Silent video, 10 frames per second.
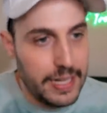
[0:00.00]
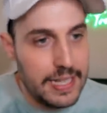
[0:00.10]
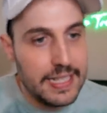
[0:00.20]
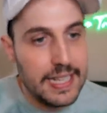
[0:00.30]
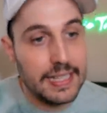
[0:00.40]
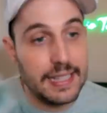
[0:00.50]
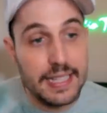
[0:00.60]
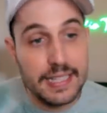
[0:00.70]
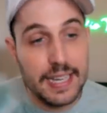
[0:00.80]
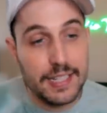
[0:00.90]
He's saying that
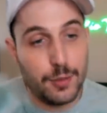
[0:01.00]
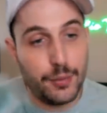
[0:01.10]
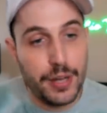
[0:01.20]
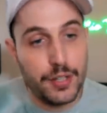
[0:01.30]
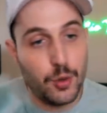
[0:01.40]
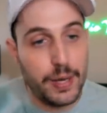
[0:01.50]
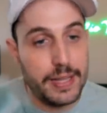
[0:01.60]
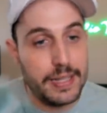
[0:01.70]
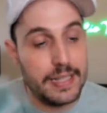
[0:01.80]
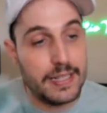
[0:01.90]
these guys are predatory and
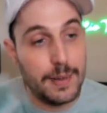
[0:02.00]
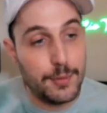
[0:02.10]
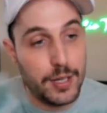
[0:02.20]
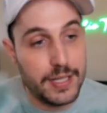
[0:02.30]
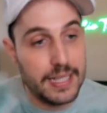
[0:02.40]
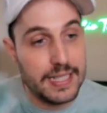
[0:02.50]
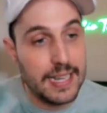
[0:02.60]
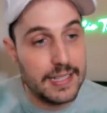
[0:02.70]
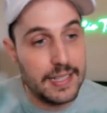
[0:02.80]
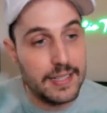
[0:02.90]
they need to stop trusting
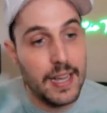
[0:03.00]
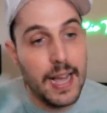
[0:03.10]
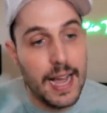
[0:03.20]
CEXes